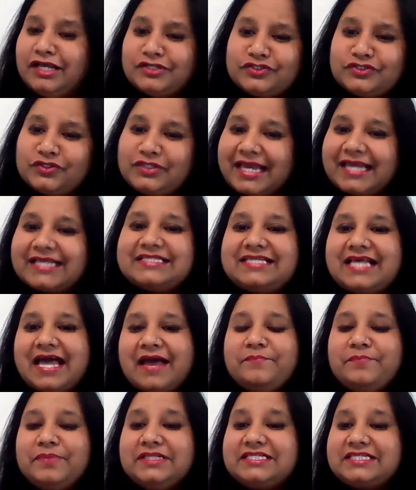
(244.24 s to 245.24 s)
So the
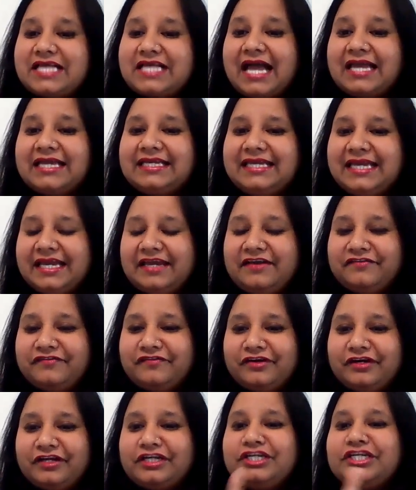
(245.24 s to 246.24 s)
examples I gave,
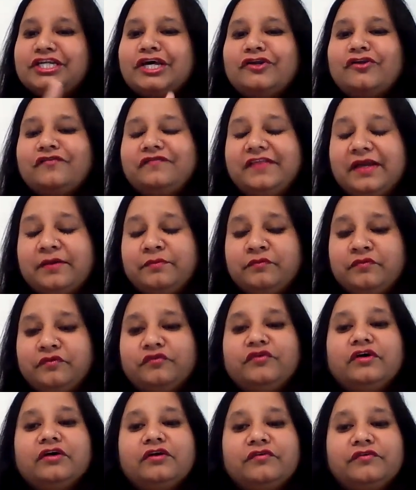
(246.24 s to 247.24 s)
none of them
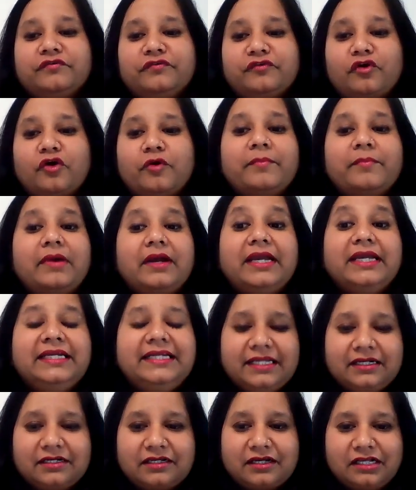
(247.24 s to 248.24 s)
were from
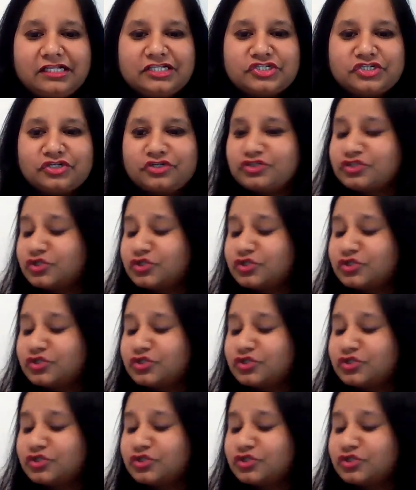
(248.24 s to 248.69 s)
Indian culture.